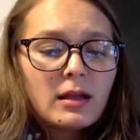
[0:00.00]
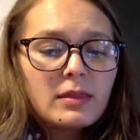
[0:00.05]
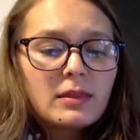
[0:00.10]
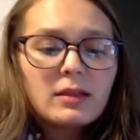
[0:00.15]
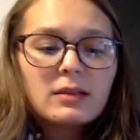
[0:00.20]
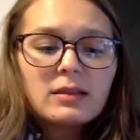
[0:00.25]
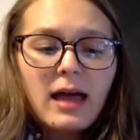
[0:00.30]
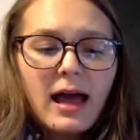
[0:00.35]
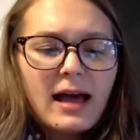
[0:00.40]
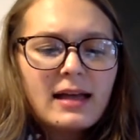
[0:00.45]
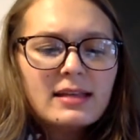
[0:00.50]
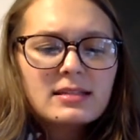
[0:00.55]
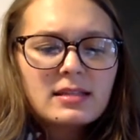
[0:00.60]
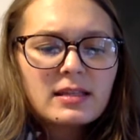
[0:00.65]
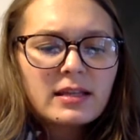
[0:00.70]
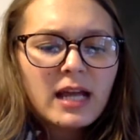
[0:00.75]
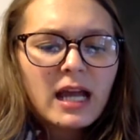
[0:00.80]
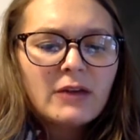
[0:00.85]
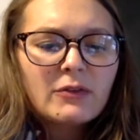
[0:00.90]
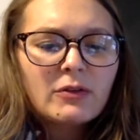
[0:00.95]
The last
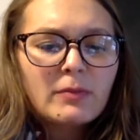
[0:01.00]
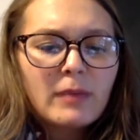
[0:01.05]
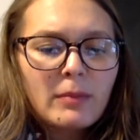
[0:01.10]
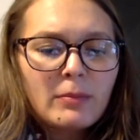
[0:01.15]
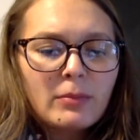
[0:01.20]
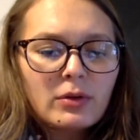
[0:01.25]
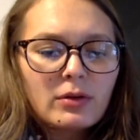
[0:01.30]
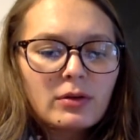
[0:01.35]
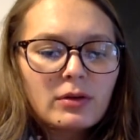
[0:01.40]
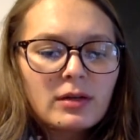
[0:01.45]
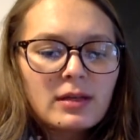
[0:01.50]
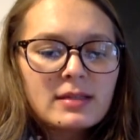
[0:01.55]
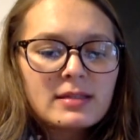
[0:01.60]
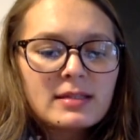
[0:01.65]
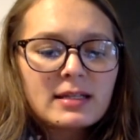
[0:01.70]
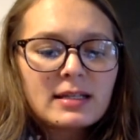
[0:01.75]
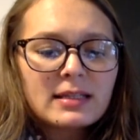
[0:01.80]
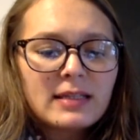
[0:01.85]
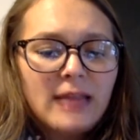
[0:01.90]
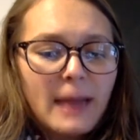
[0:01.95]
thing I remember is
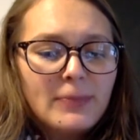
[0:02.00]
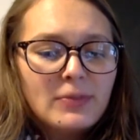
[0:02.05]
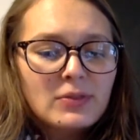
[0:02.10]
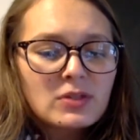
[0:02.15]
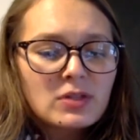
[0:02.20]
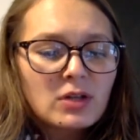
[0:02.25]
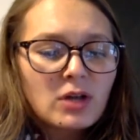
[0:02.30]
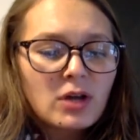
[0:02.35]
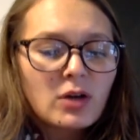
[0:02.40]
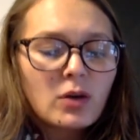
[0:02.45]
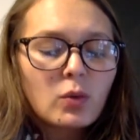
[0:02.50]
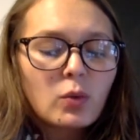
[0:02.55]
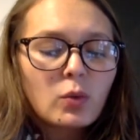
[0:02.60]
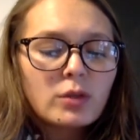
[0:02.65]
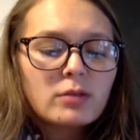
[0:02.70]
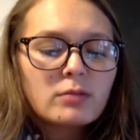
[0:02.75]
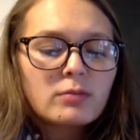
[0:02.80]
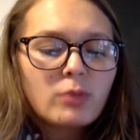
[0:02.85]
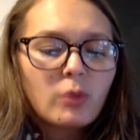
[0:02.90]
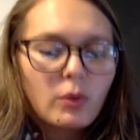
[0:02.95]
collapsing on a
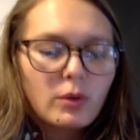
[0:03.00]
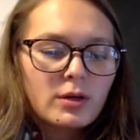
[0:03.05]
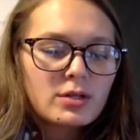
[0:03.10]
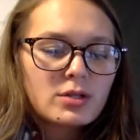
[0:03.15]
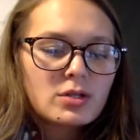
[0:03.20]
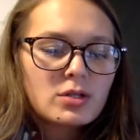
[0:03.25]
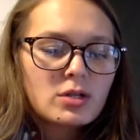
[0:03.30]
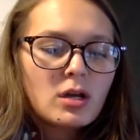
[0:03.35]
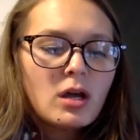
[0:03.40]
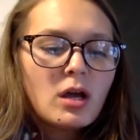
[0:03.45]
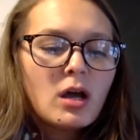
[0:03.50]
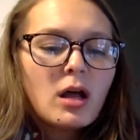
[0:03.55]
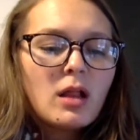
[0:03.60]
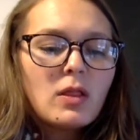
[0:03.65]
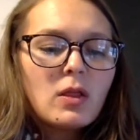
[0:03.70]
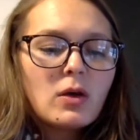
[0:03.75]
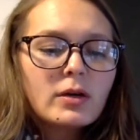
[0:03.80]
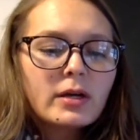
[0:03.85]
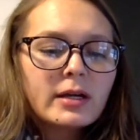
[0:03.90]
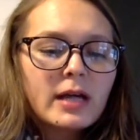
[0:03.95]
wooden porch,
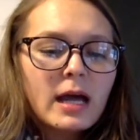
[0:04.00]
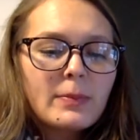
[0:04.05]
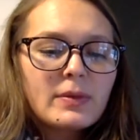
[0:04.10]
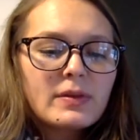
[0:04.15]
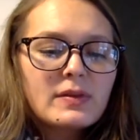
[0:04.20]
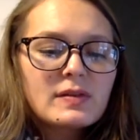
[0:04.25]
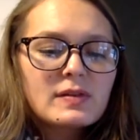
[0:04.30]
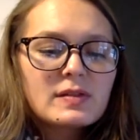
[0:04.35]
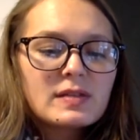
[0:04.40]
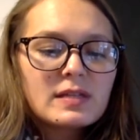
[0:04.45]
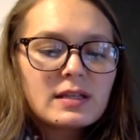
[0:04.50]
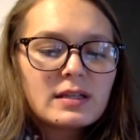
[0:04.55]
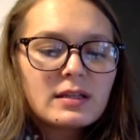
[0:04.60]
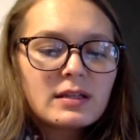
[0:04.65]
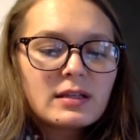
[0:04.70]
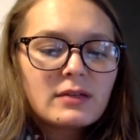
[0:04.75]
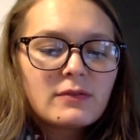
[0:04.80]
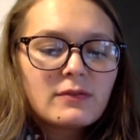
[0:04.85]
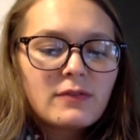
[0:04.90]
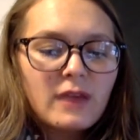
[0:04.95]
looking up at a
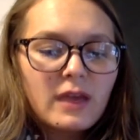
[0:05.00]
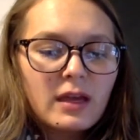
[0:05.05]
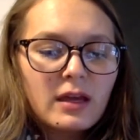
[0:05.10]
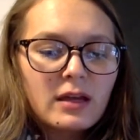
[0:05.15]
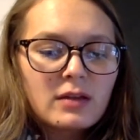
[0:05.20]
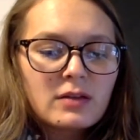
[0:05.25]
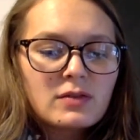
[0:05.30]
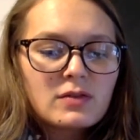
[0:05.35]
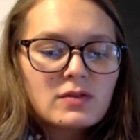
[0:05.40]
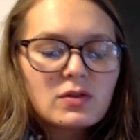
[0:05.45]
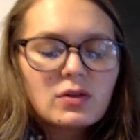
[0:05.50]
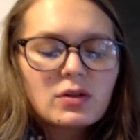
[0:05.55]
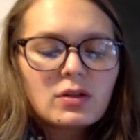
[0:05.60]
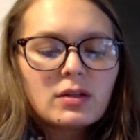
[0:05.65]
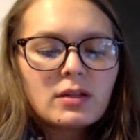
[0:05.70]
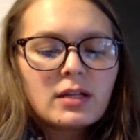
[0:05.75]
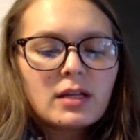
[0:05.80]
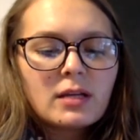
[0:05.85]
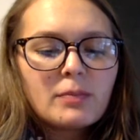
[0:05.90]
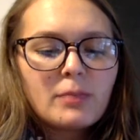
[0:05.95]
ceiling fan
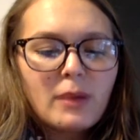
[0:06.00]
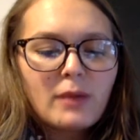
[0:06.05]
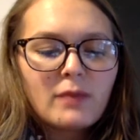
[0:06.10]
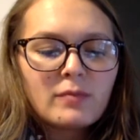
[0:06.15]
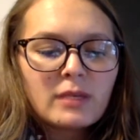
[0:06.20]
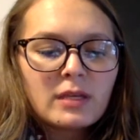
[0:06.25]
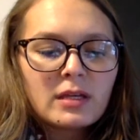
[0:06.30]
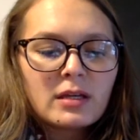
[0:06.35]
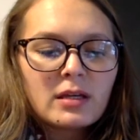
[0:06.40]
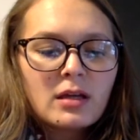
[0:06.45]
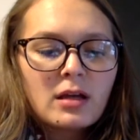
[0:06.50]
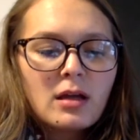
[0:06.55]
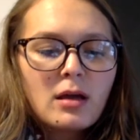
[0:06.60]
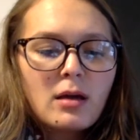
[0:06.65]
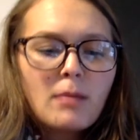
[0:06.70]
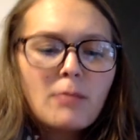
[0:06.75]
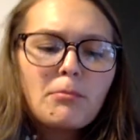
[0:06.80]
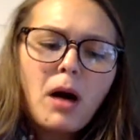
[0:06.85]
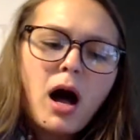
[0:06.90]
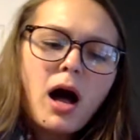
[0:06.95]
circling above me,
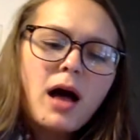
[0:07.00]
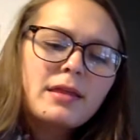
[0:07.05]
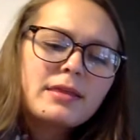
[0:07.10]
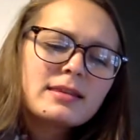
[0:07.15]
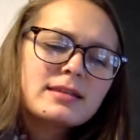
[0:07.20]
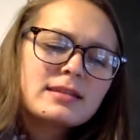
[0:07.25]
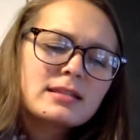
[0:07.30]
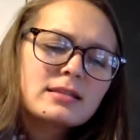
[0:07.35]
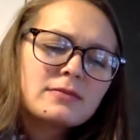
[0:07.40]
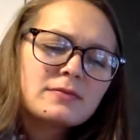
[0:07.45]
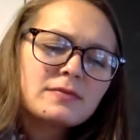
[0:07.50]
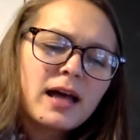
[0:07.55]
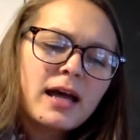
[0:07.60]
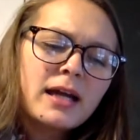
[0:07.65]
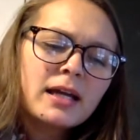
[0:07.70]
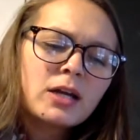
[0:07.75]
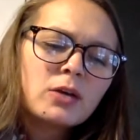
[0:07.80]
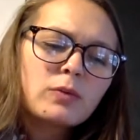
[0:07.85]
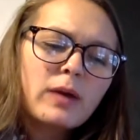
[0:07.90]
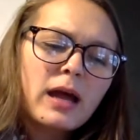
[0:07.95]
moths
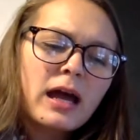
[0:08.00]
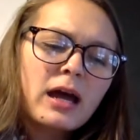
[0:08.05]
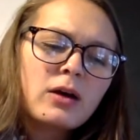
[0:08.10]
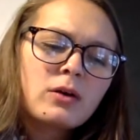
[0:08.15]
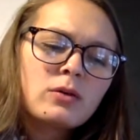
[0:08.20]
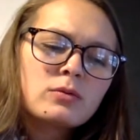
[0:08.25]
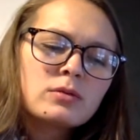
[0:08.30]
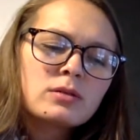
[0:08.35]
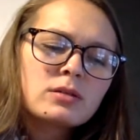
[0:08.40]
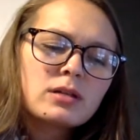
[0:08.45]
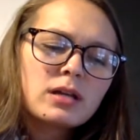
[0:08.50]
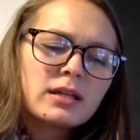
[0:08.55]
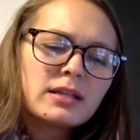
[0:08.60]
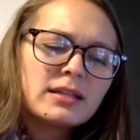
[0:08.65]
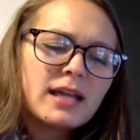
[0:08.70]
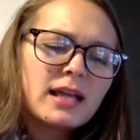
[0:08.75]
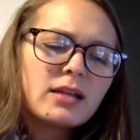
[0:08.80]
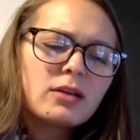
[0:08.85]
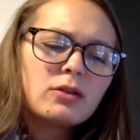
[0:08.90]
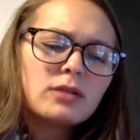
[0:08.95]
flying around, a
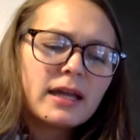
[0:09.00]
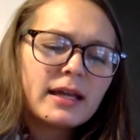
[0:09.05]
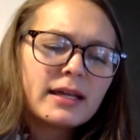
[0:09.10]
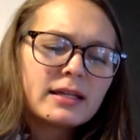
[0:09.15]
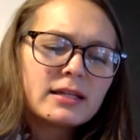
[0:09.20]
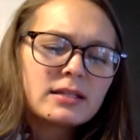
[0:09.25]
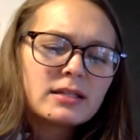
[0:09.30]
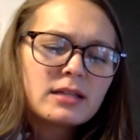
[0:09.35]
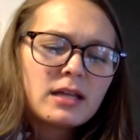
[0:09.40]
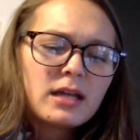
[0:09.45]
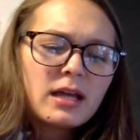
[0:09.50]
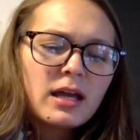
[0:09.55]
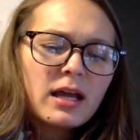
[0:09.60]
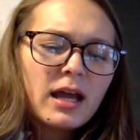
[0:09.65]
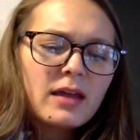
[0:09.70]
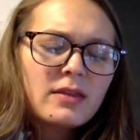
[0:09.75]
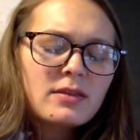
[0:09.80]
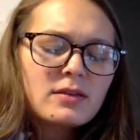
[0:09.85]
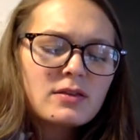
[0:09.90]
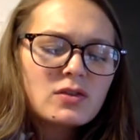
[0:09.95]
yellow light,
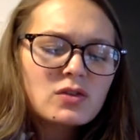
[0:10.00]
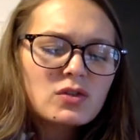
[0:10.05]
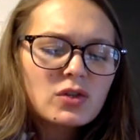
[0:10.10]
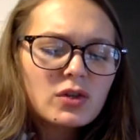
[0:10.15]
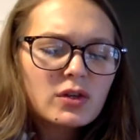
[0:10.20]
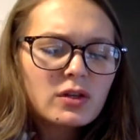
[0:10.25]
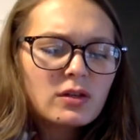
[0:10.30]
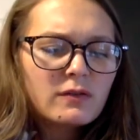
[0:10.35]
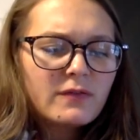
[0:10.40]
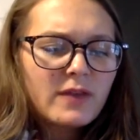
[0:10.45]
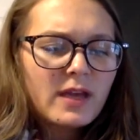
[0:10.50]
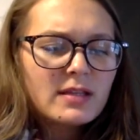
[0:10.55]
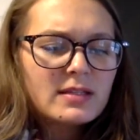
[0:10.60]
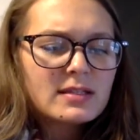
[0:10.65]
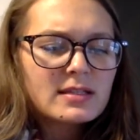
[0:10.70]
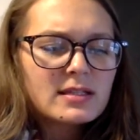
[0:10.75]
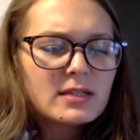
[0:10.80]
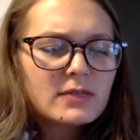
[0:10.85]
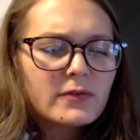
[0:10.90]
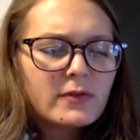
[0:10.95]
and the stern
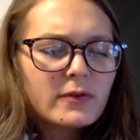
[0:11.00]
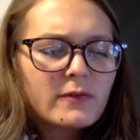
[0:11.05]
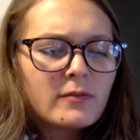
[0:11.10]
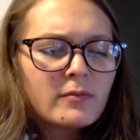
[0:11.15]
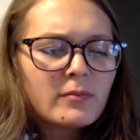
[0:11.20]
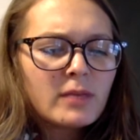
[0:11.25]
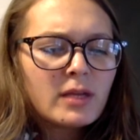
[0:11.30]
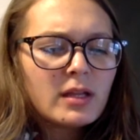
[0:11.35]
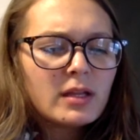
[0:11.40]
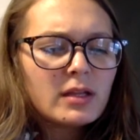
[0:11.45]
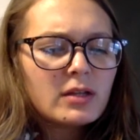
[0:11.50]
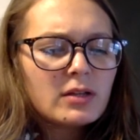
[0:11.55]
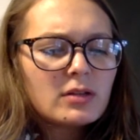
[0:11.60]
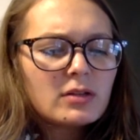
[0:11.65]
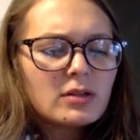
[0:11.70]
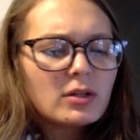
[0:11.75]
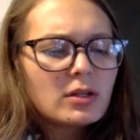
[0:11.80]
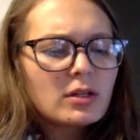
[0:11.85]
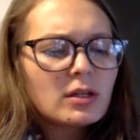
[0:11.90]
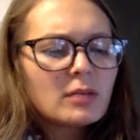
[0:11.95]
faces of a
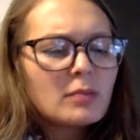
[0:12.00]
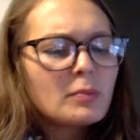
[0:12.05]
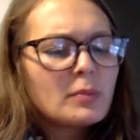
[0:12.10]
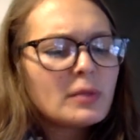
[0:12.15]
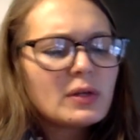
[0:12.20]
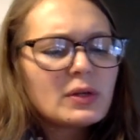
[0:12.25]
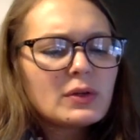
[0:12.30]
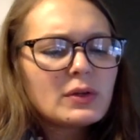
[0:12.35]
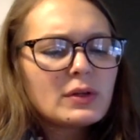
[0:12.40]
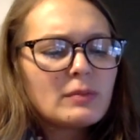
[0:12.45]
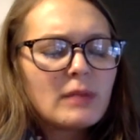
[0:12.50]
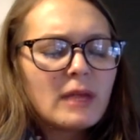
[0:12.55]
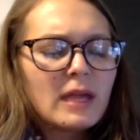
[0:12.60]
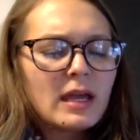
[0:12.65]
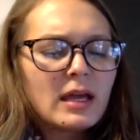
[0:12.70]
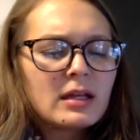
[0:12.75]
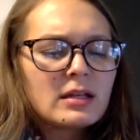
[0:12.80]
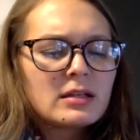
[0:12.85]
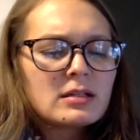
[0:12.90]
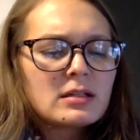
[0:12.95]
familiar-looking bearded
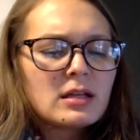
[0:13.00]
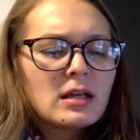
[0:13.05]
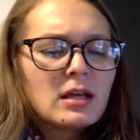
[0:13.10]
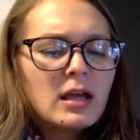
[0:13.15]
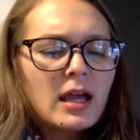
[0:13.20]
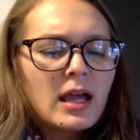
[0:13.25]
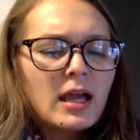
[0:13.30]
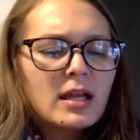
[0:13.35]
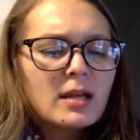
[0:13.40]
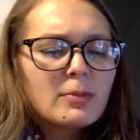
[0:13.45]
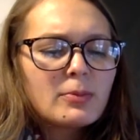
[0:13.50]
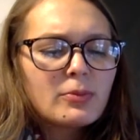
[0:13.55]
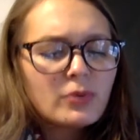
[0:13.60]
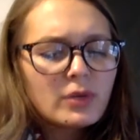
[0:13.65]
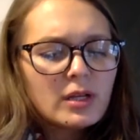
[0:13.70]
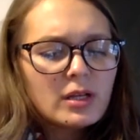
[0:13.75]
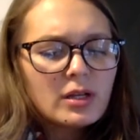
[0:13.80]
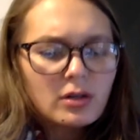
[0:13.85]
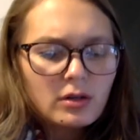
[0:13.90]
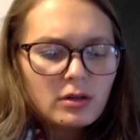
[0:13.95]
man and a
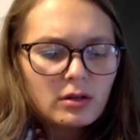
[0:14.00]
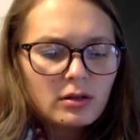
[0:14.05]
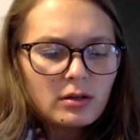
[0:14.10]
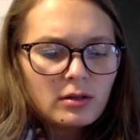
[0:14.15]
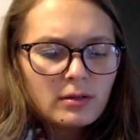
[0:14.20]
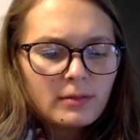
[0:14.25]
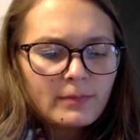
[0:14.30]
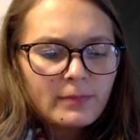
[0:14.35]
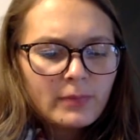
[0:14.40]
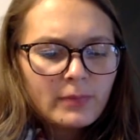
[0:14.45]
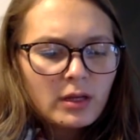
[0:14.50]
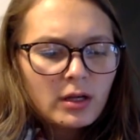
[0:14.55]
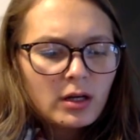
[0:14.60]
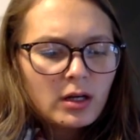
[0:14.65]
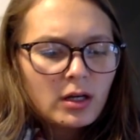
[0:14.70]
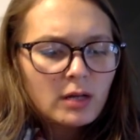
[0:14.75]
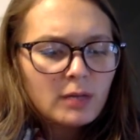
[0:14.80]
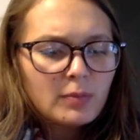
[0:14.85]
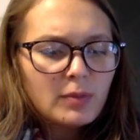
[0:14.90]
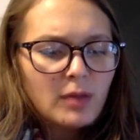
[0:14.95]
pretty girl,
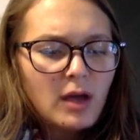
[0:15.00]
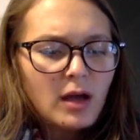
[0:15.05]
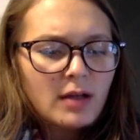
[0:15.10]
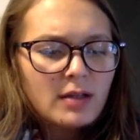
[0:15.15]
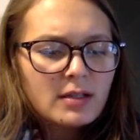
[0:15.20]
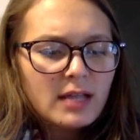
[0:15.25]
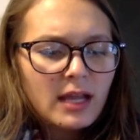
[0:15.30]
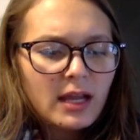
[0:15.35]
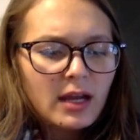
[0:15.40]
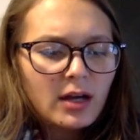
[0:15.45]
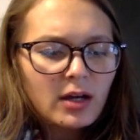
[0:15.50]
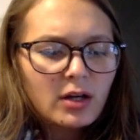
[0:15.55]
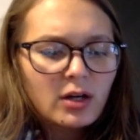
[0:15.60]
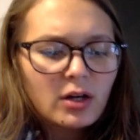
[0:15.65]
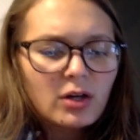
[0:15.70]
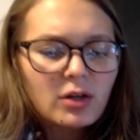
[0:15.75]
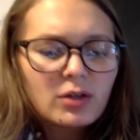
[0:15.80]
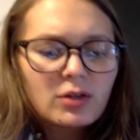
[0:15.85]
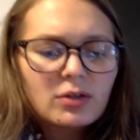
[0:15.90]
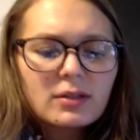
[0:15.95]
her blonde hair
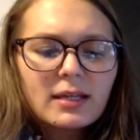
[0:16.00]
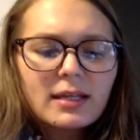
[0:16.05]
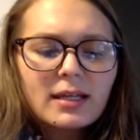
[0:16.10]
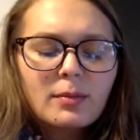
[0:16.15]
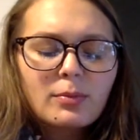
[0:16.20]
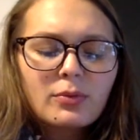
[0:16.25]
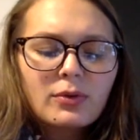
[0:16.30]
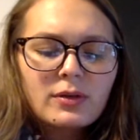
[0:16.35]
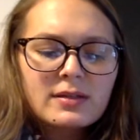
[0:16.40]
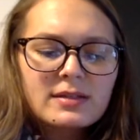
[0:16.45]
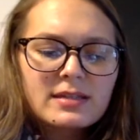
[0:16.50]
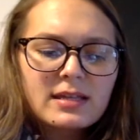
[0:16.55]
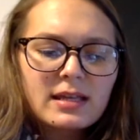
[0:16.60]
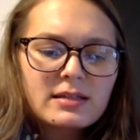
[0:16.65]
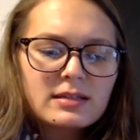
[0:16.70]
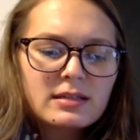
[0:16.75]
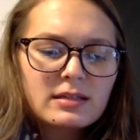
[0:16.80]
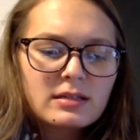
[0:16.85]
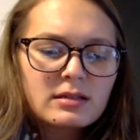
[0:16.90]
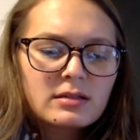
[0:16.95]
curled like a
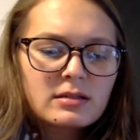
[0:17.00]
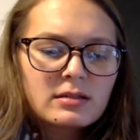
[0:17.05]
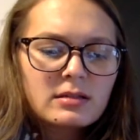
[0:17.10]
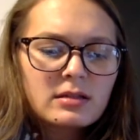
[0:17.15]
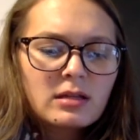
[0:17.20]
princess's.